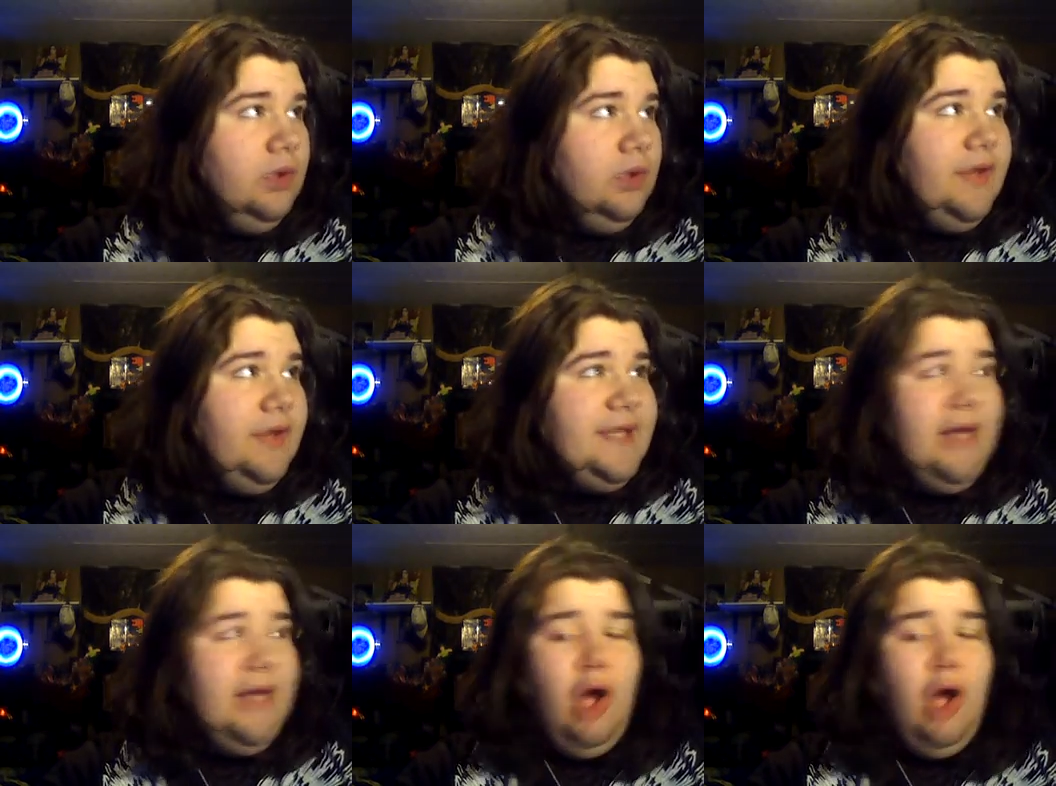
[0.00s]
They
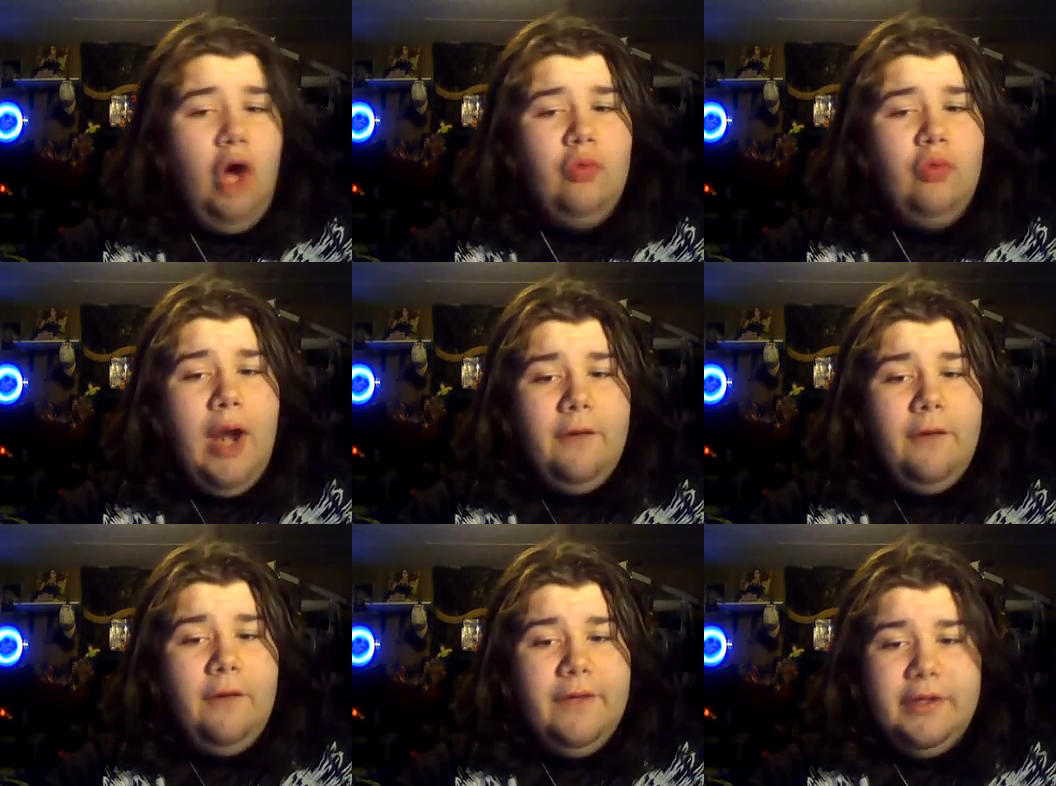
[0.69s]
sell all
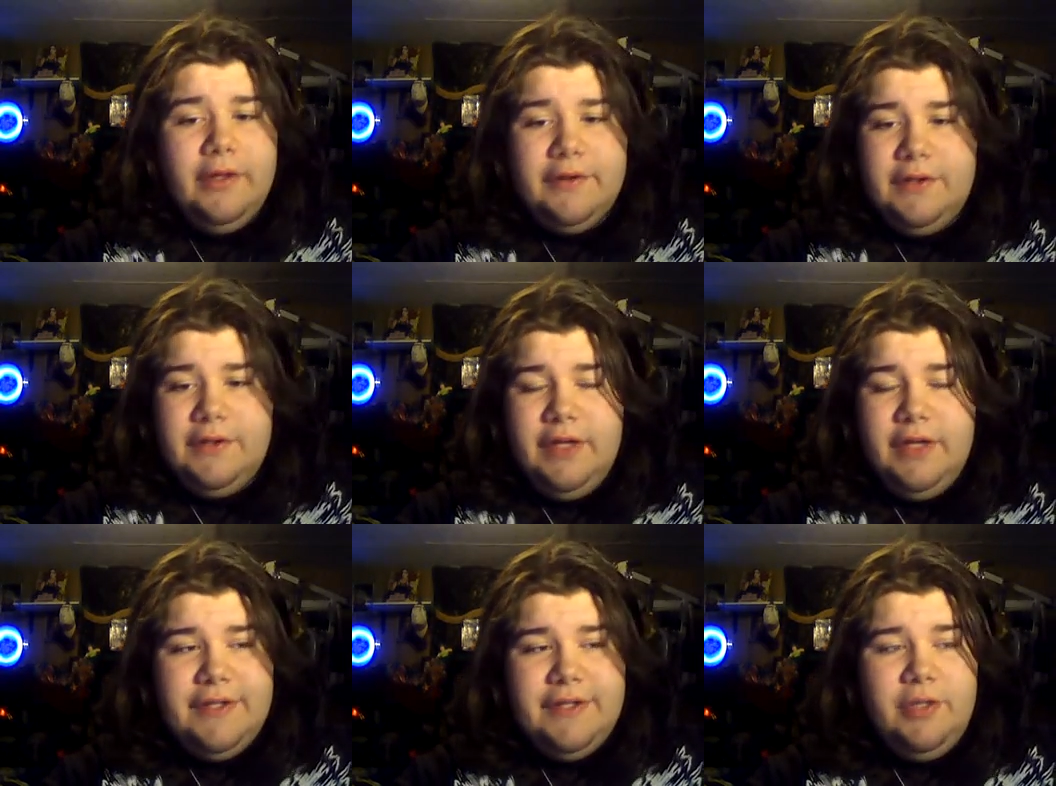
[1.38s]
rare figures,
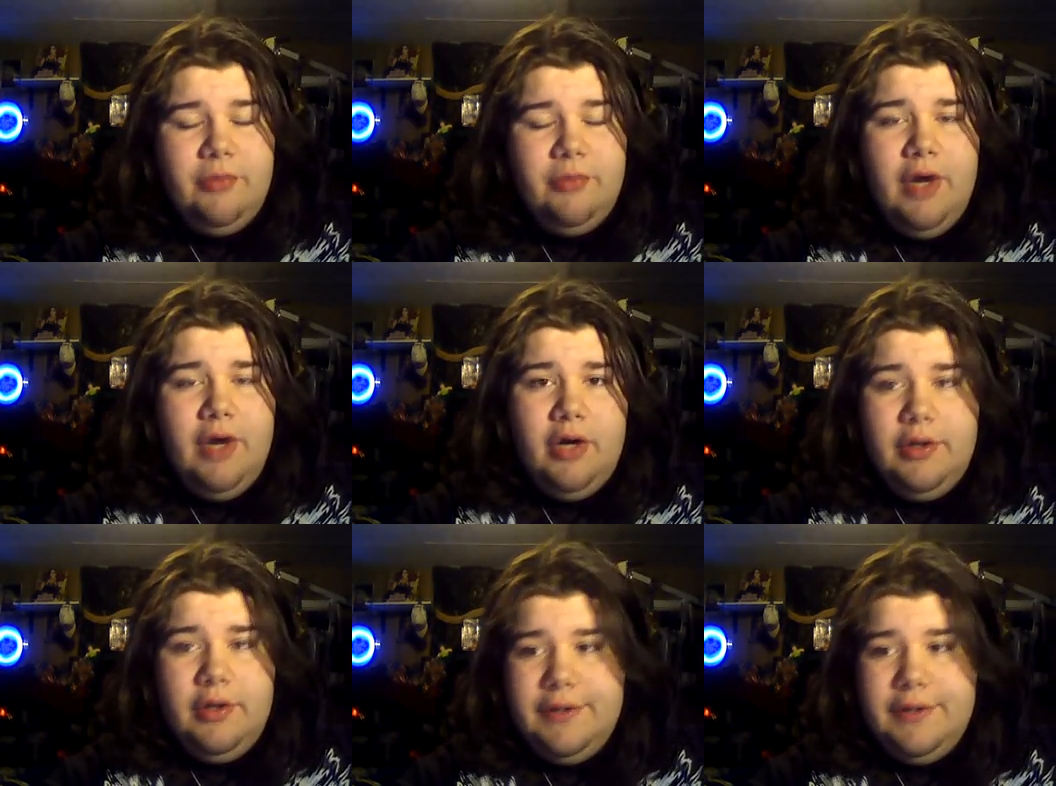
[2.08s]
like super
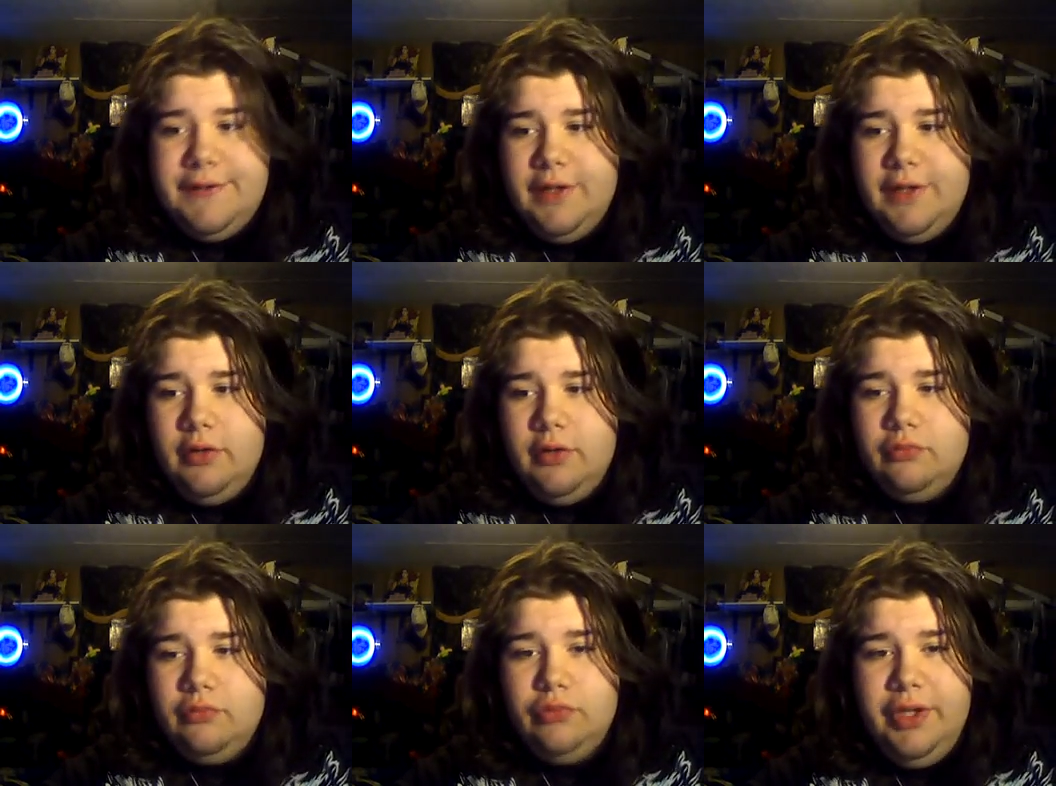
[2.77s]
rare,
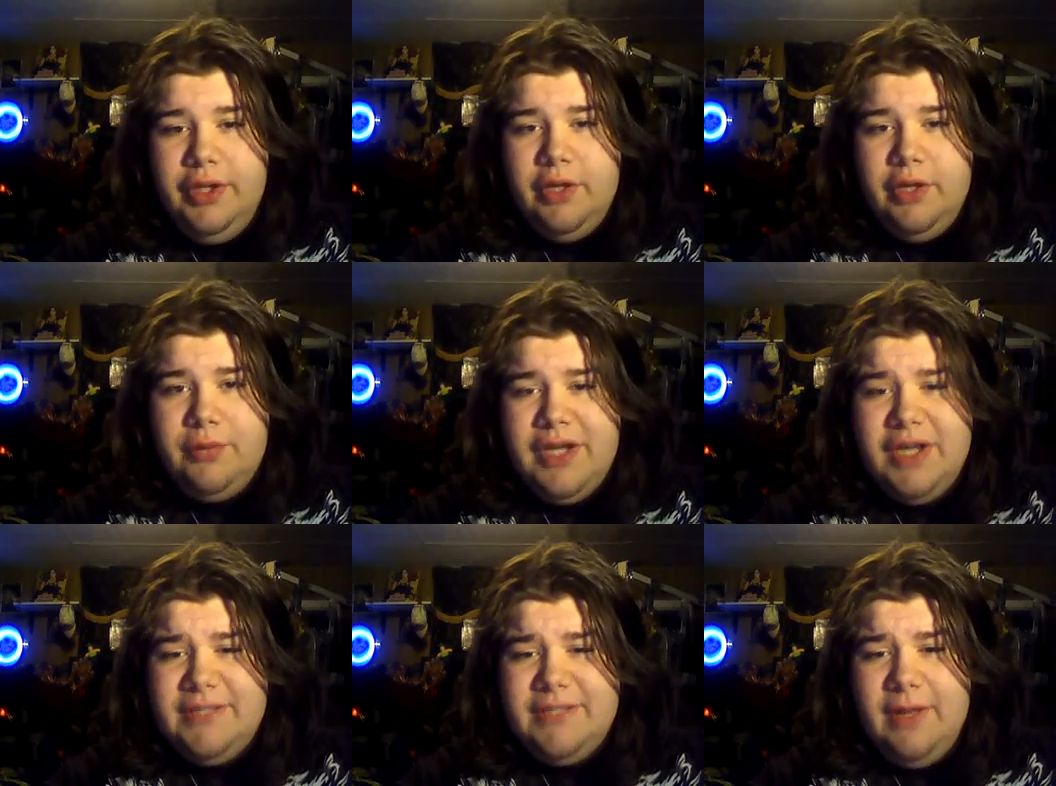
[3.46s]
so really good
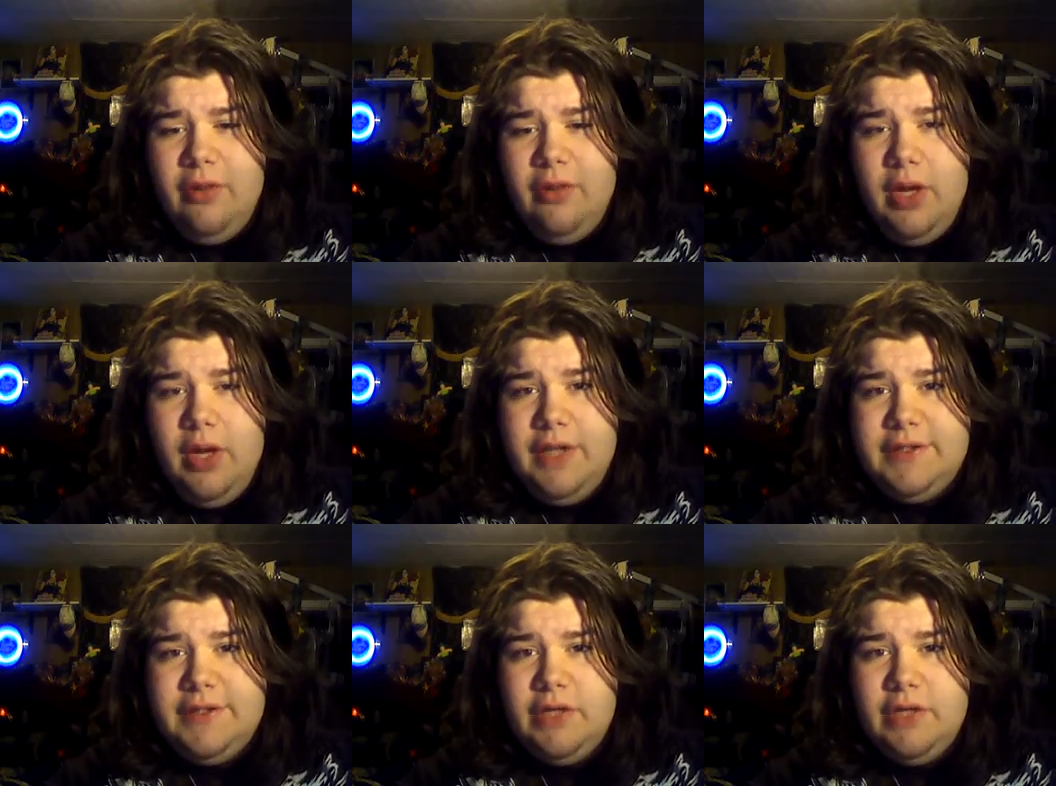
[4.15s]
prices by the way,
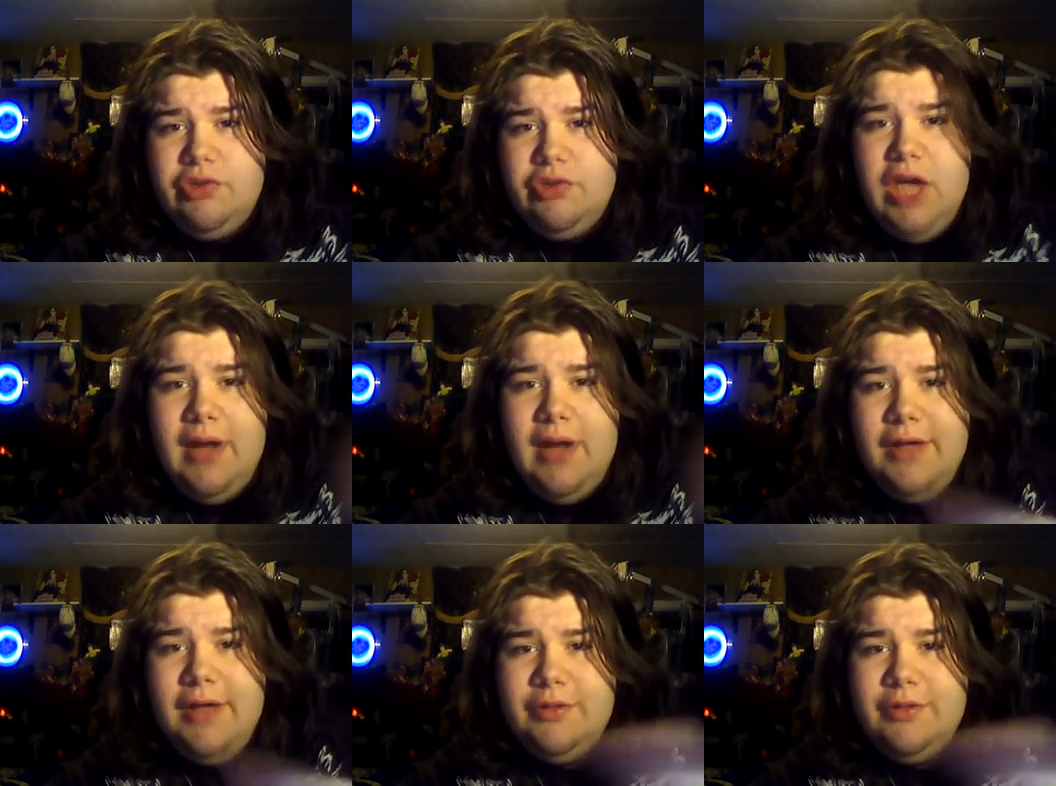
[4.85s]
so shout
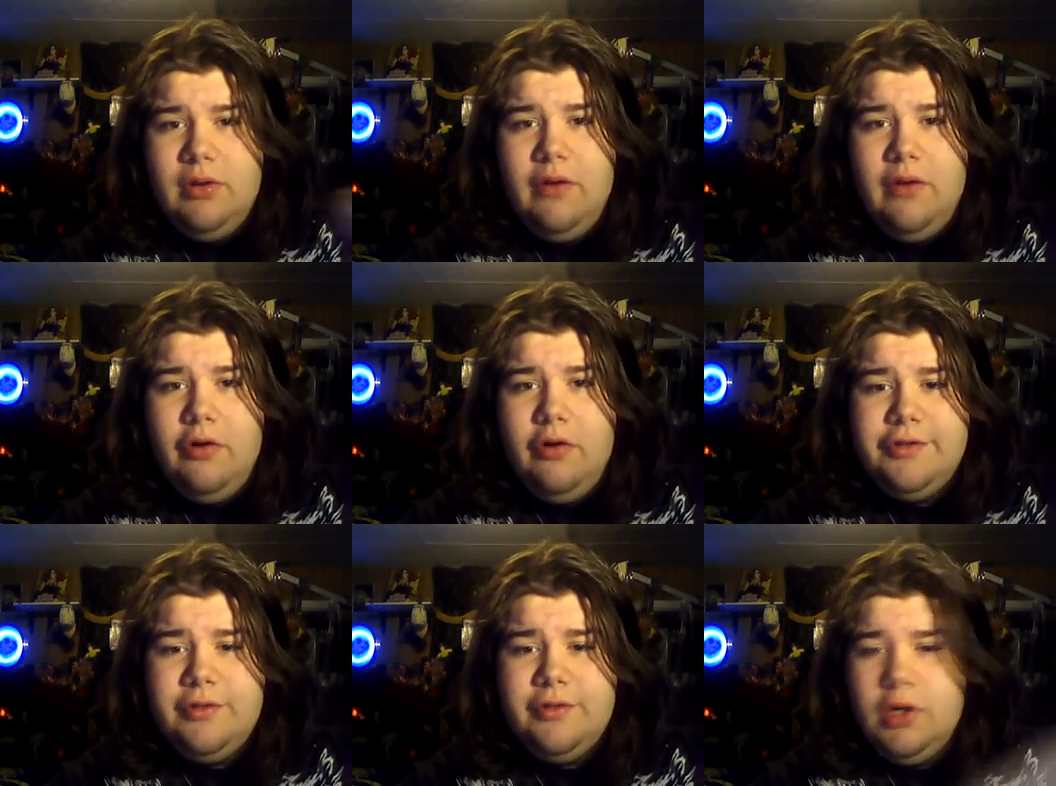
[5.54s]
out to whoever
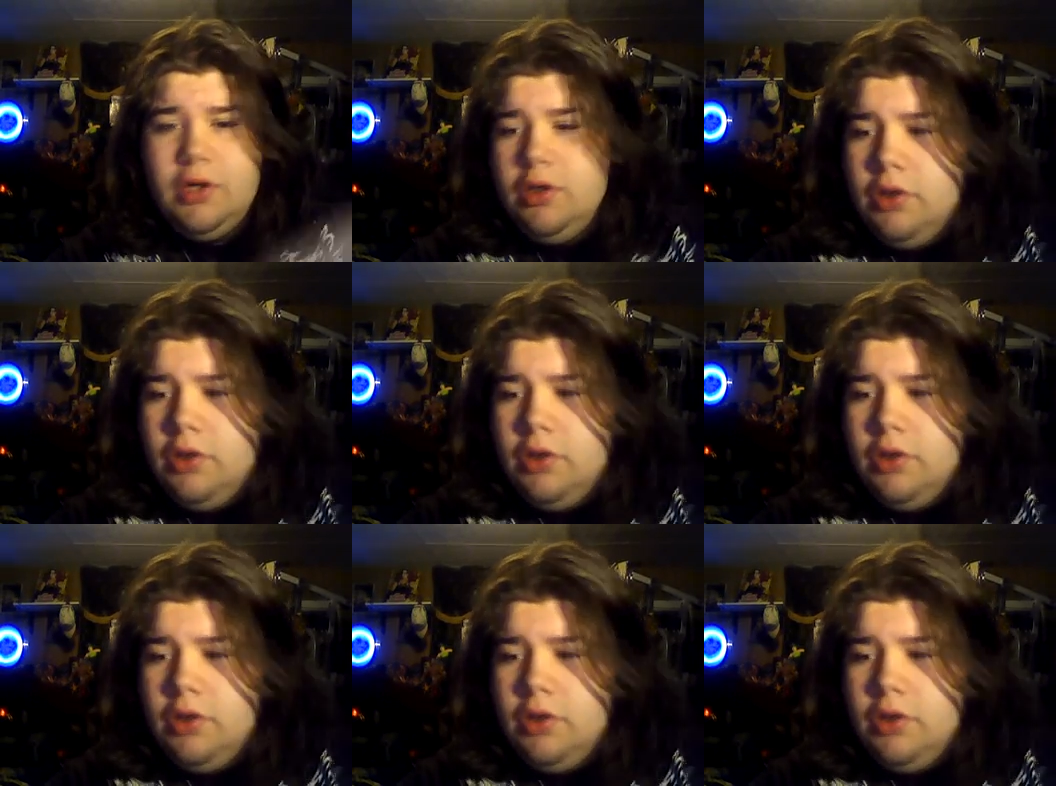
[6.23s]
owns the store.